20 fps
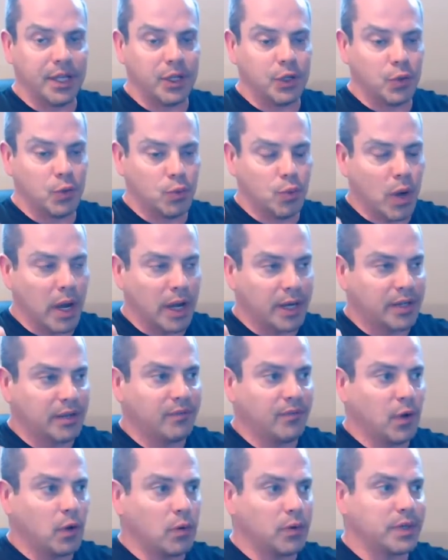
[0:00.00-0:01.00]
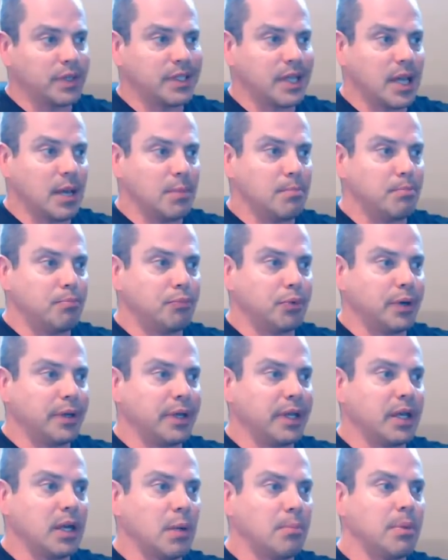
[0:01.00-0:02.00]
You want to focus on
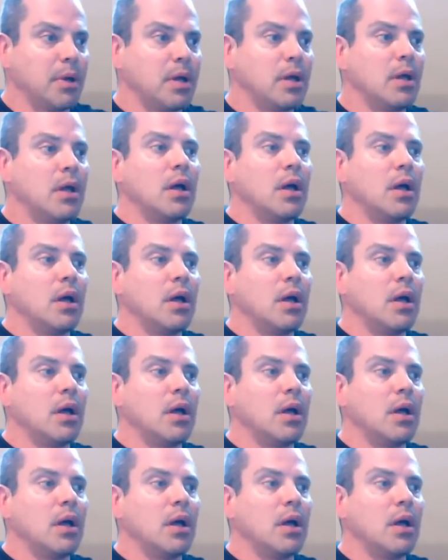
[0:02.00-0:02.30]
bringing up